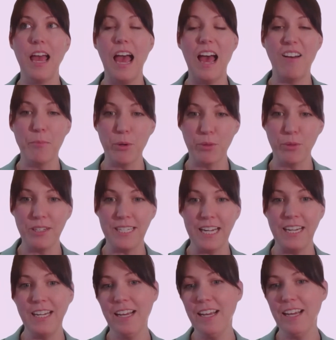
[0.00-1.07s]
have both the
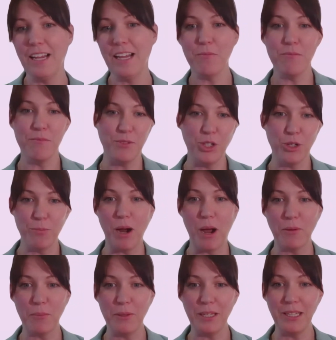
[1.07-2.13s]
data and you're
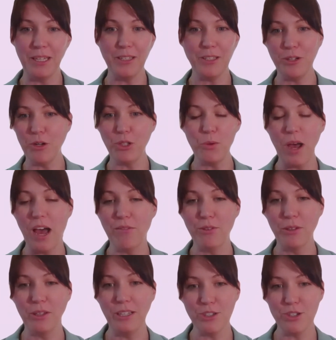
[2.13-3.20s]
probably, you have
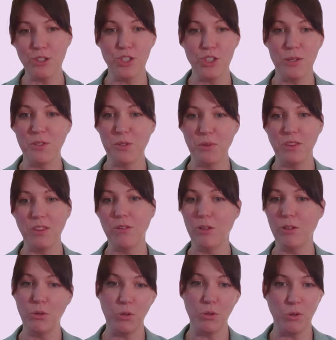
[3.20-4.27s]
relationships with the
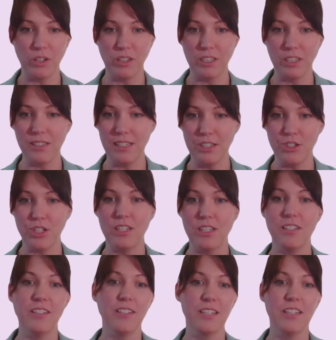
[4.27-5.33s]
local
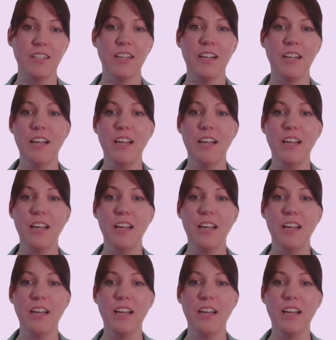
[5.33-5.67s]
organizations